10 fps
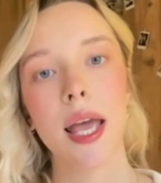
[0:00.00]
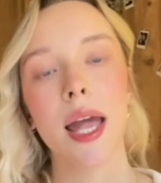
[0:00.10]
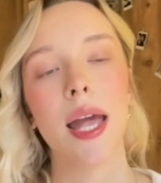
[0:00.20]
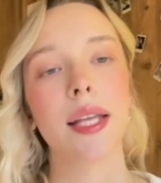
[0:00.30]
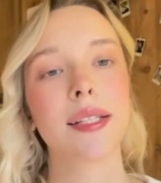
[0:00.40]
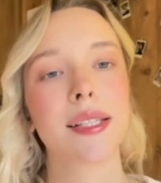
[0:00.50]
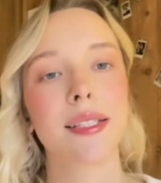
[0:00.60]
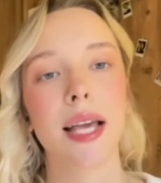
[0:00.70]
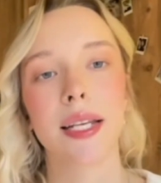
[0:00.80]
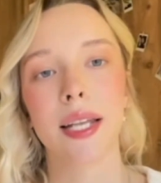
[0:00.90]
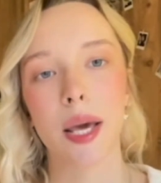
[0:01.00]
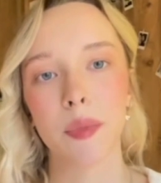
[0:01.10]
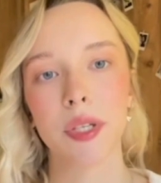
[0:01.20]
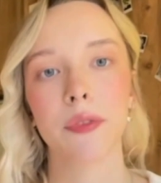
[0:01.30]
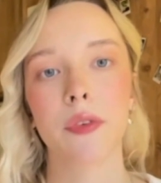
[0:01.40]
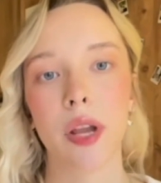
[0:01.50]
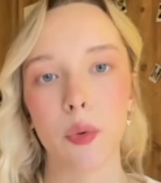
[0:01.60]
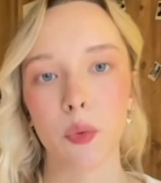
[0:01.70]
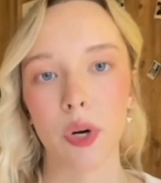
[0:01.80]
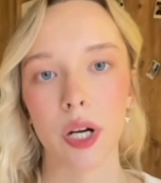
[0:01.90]
It is a dynamic
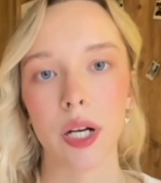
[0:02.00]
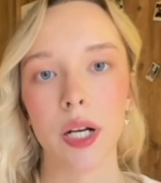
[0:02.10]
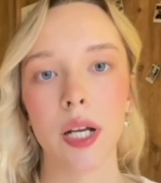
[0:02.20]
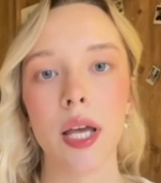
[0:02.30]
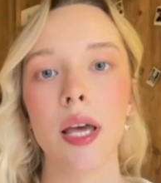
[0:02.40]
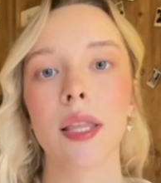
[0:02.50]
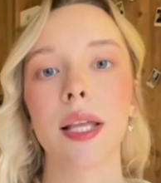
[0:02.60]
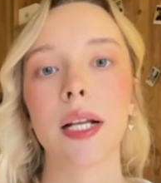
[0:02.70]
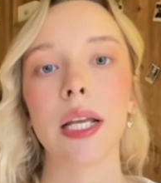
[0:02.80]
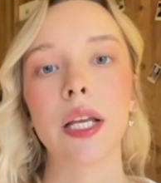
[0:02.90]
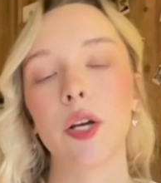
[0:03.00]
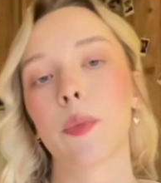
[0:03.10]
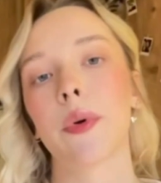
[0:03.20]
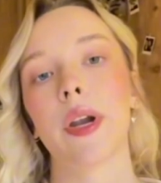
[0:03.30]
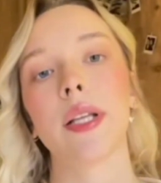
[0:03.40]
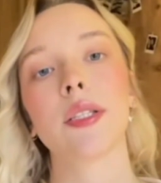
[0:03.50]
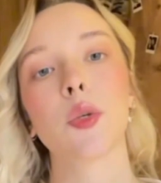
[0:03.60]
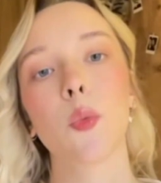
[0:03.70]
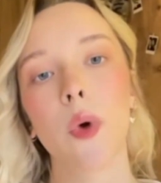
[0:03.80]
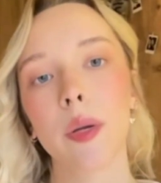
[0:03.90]
framework that incorporates
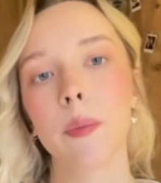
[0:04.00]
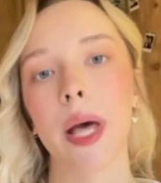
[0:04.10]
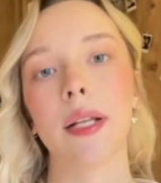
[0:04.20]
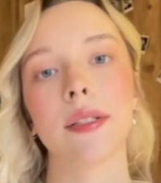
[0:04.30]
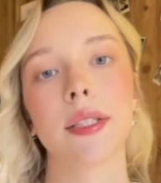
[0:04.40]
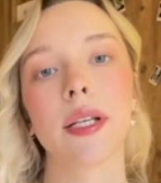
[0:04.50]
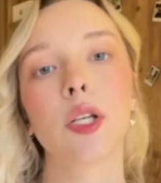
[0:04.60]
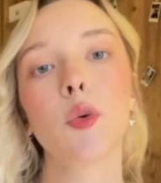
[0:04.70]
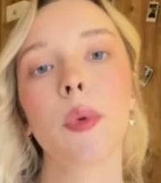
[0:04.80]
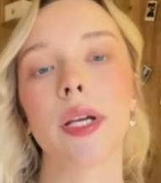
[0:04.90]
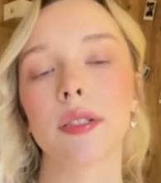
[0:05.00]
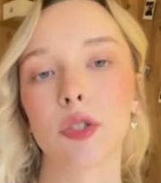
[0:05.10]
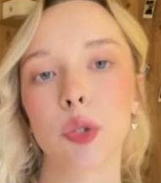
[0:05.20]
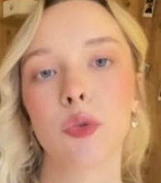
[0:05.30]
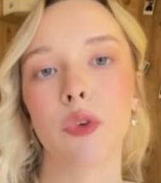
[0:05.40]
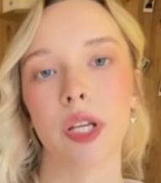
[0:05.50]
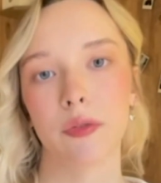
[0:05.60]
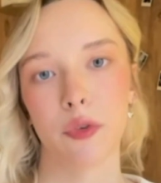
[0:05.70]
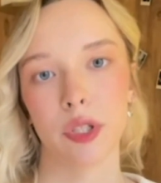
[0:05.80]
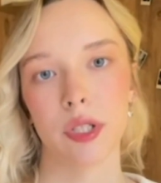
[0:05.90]
one balancing loop and two
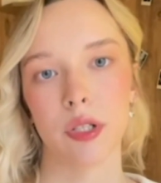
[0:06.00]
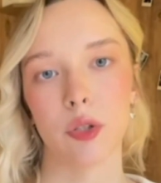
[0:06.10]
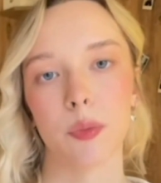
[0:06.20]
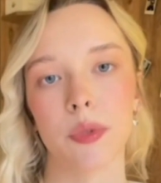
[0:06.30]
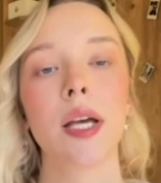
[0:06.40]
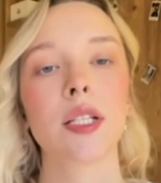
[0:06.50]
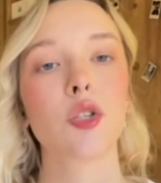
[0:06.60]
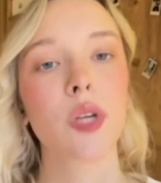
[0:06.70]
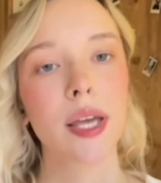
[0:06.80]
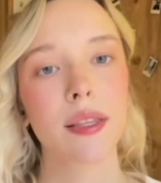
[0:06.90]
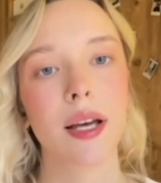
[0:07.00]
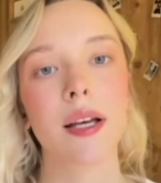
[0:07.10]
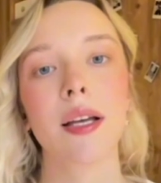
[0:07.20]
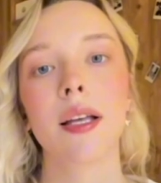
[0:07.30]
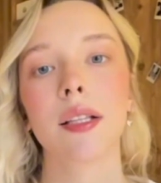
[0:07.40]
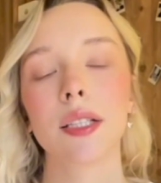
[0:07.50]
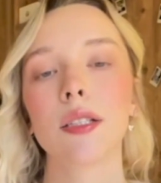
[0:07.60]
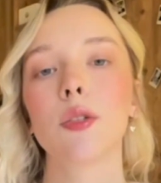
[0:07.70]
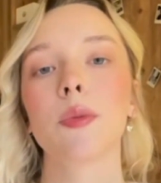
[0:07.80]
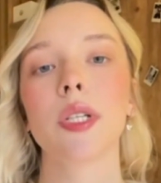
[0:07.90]
reinforcing loops. Together, these
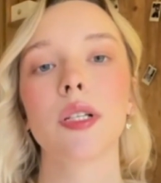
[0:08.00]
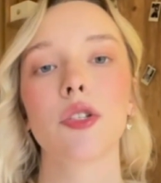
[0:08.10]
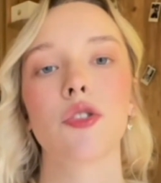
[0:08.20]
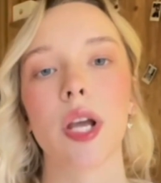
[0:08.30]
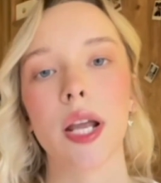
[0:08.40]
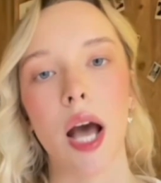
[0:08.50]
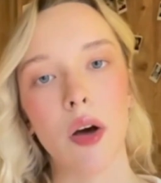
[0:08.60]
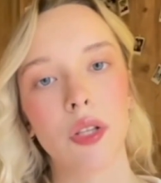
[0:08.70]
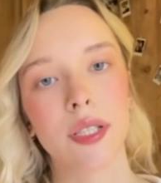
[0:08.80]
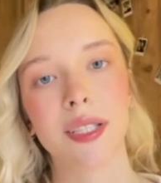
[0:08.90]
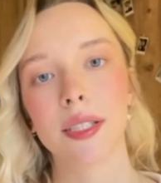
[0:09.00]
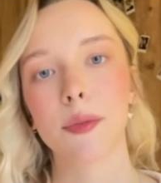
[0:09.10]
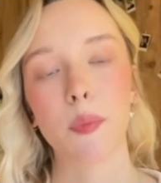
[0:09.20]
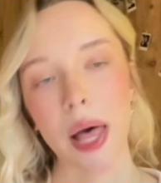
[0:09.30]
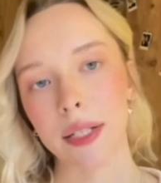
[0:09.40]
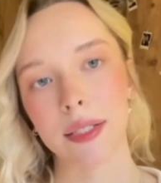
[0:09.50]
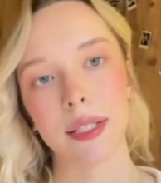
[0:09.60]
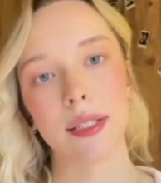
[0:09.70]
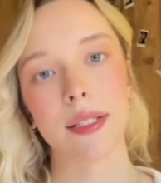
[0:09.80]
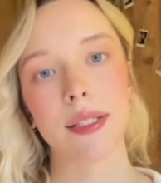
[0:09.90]
loops illustrate how the system
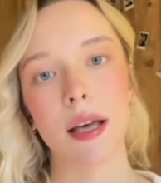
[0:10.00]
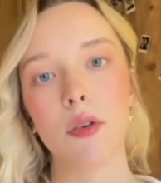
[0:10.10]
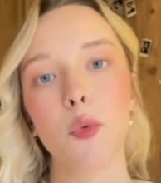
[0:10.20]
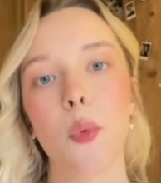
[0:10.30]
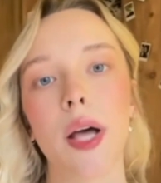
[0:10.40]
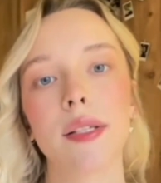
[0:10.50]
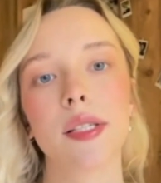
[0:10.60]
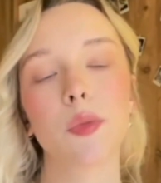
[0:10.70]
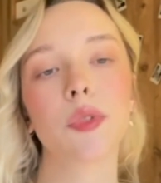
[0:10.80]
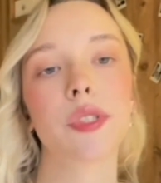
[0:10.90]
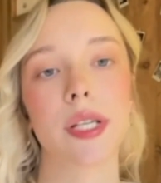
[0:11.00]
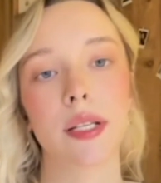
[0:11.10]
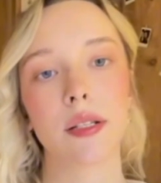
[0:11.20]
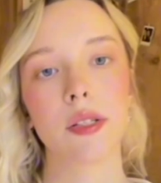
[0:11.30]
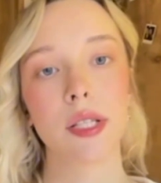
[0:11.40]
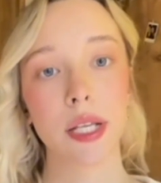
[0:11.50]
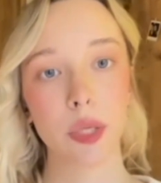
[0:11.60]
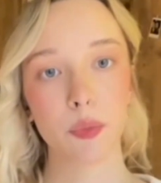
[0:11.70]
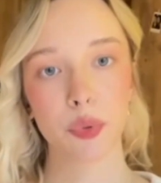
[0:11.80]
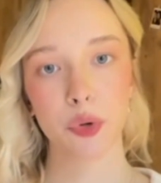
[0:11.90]
balances itself while simultaneously
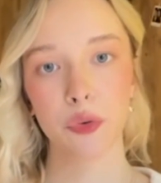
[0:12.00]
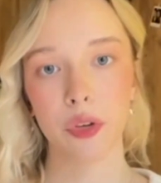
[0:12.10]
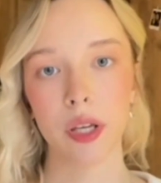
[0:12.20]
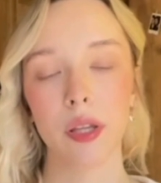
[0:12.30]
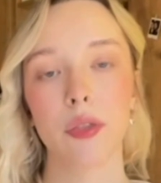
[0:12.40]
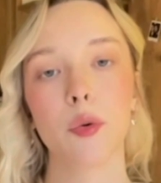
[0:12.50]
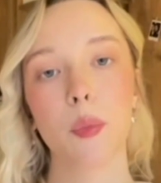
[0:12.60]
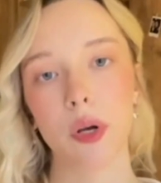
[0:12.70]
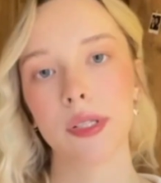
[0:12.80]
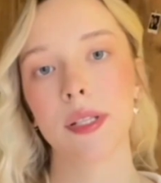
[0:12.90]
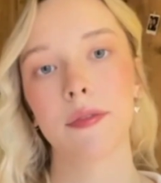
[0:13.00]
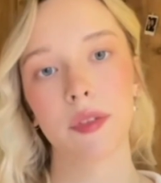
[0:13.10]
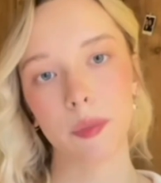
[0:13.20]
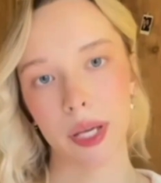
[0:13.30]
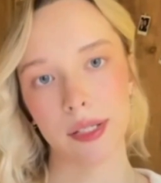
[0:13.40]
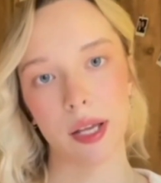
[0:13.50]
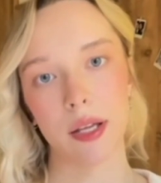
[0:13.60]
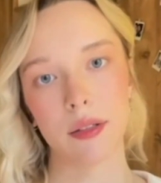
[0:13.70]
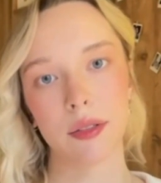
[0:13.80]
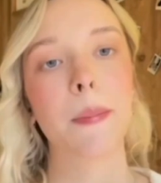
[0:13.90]
improving through positive feedback cycles.